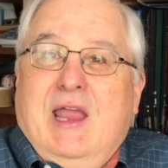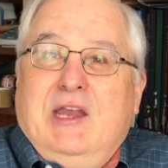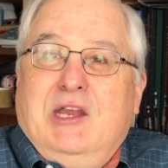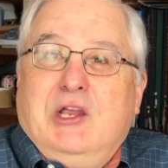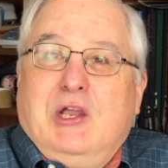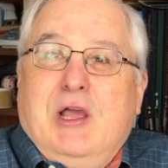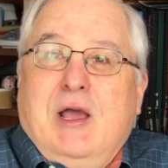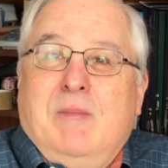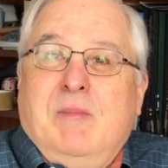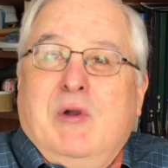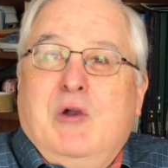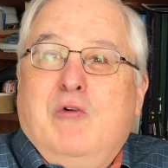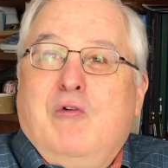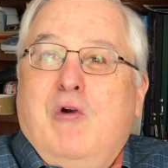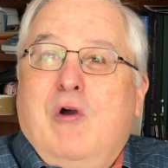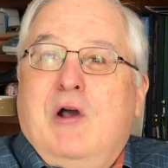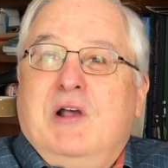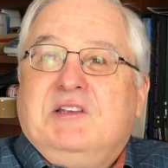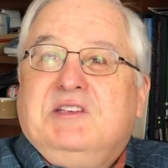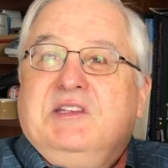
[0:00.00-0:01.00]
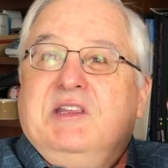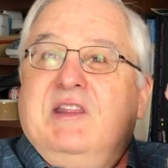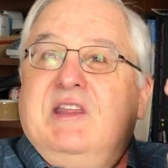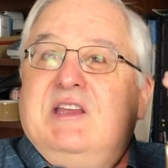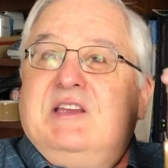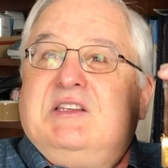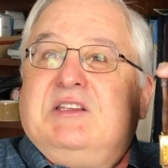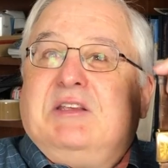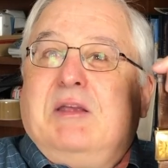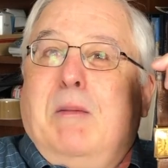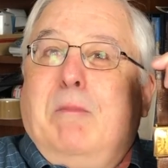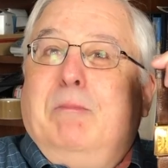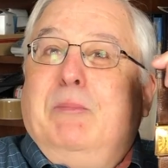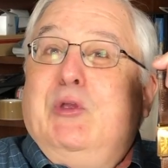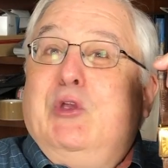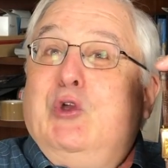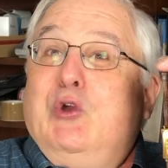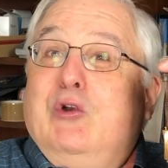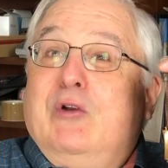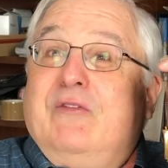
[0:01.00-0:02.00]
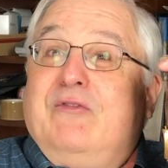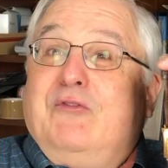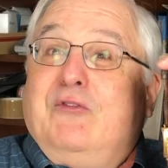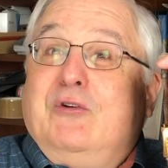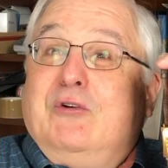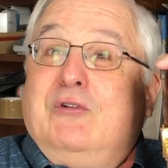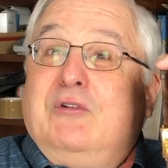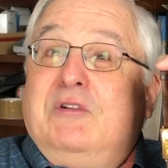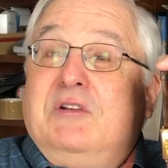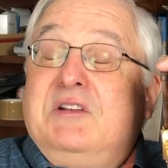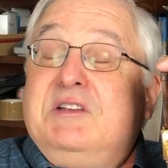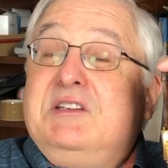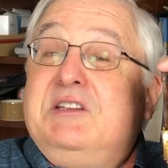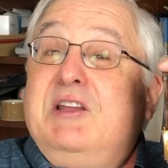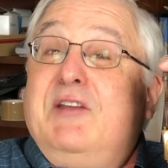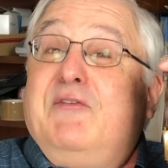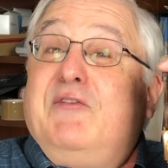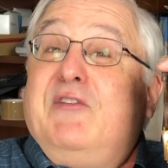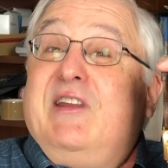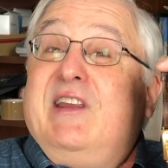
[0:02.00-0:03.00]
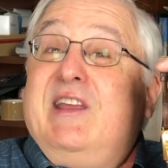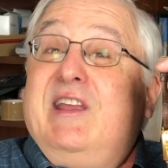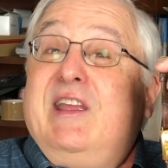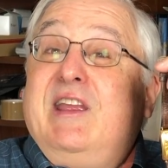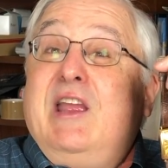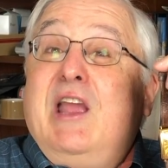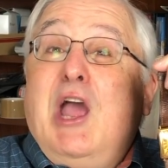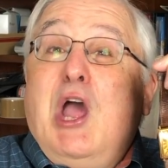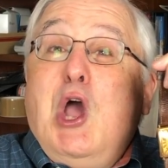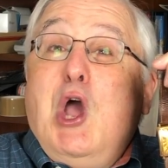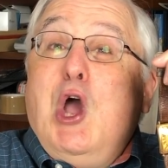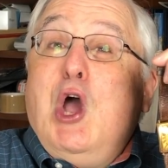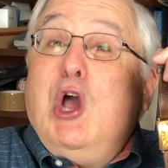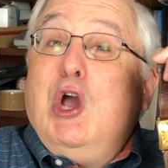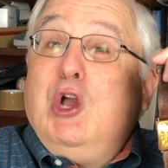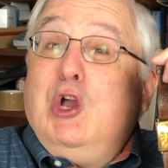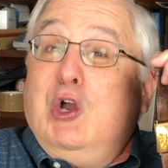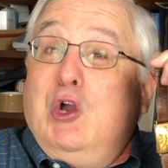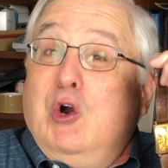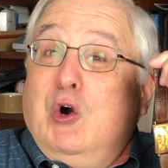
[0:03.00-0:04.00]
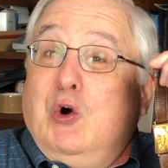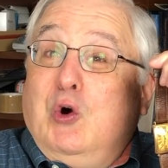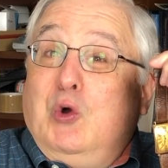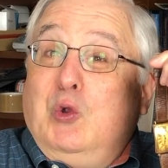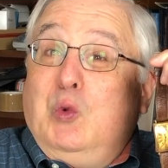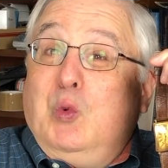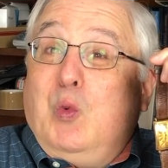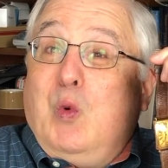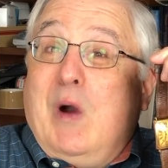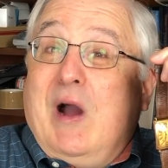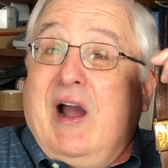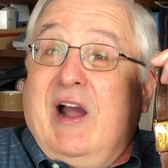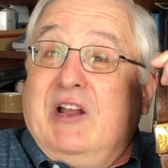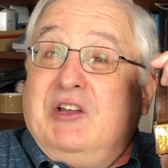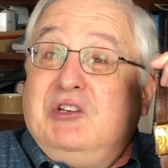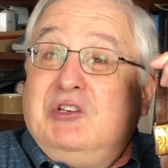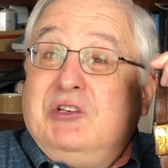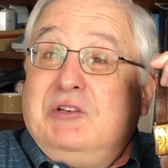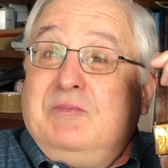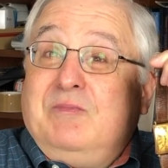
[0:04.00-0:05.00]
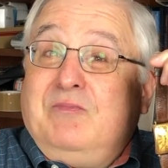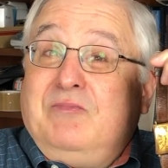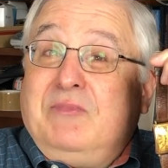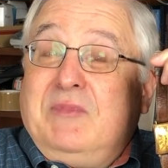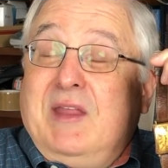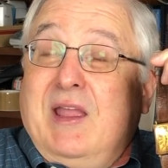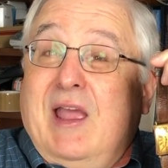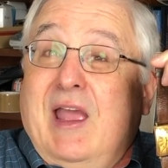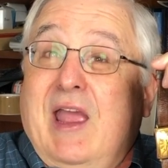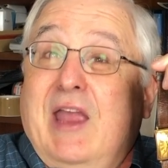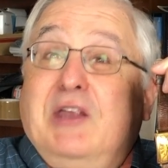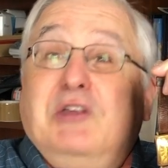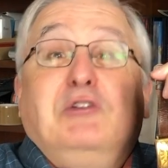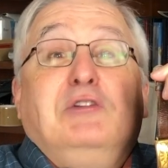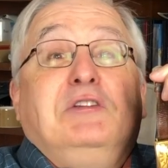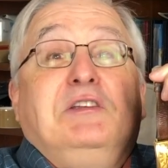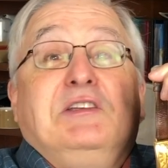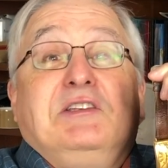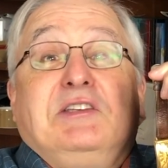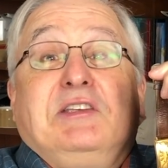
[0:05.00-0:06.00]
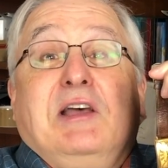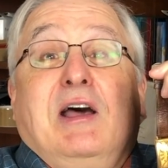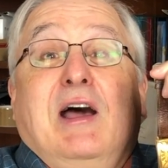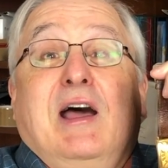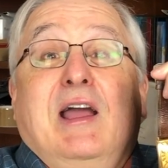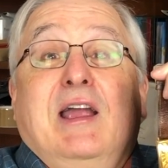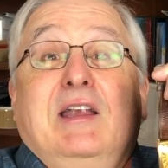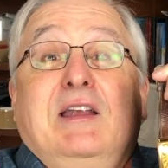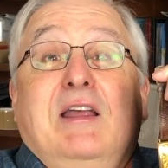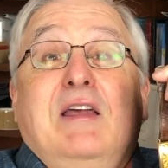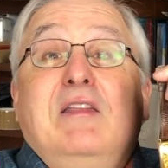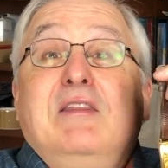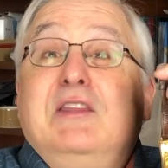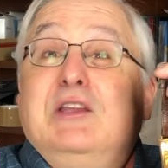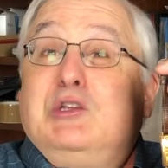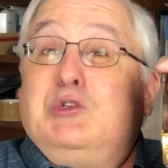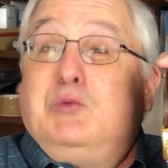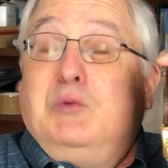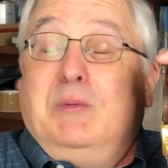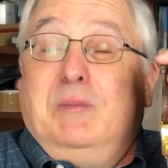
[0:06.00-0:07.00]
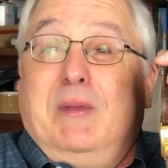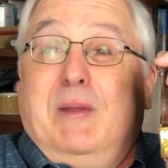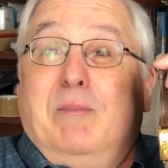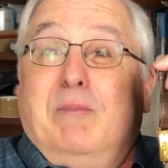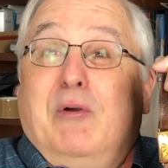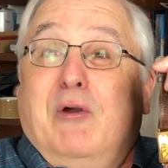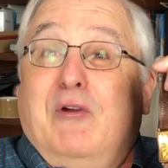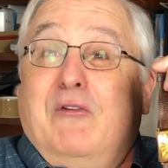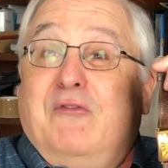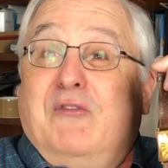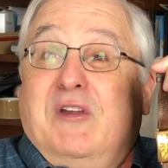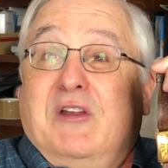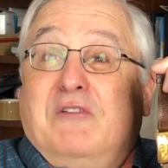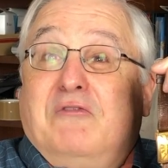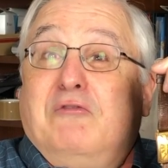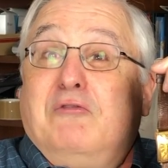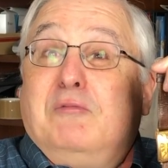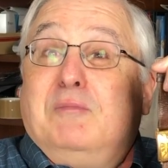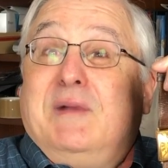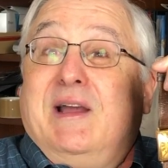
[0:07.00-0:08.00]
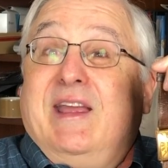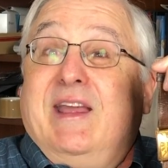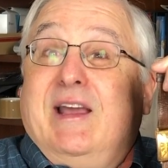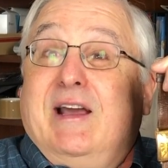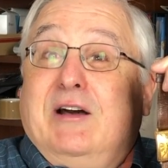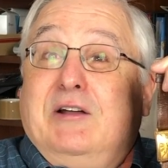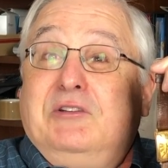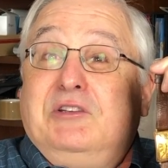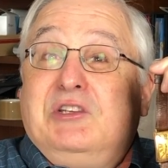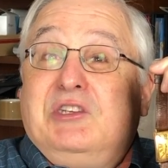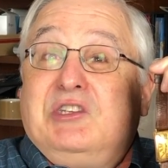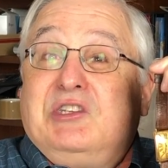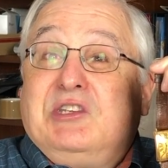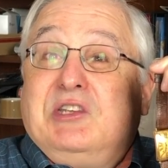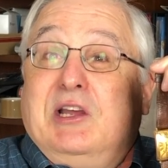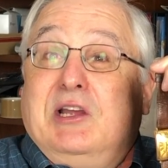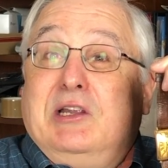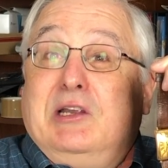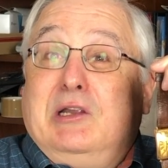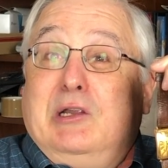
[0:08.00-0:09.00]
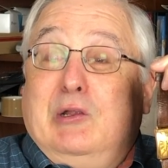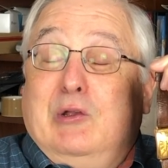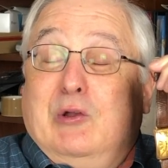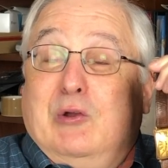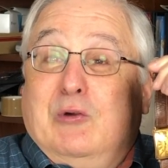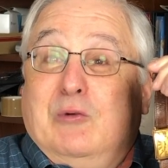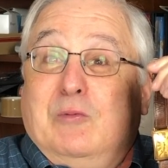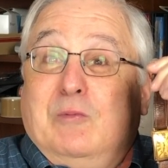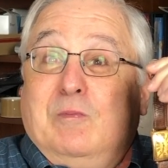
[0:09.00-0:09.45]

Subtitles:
and you come across this beautiful Tiffany gold watch. And you decide this would be perfect for my eldest son, Lou.